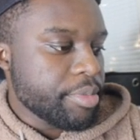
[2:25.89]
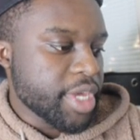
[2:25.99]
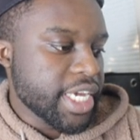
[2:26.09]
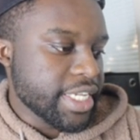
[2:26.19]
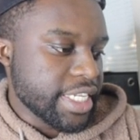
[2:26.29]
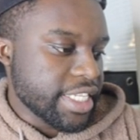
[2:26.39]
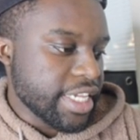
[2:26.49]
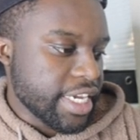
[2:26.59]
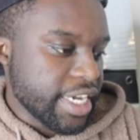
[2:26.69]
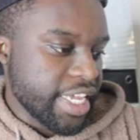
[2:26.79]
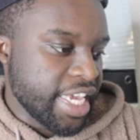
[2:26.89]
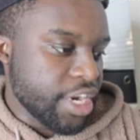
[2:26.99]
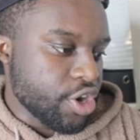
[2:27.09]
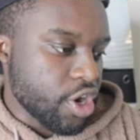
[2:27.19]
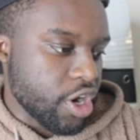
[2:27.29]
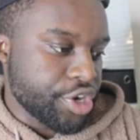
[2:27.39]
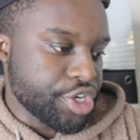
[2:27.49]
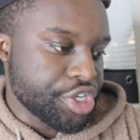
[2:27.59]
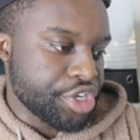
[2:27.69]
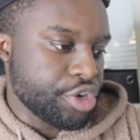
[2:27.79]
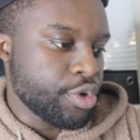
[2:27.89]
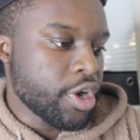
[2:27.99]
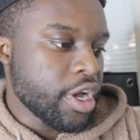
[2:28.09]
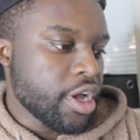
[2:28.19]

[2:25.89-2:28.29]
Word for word: because it's like a kindergartner shoe,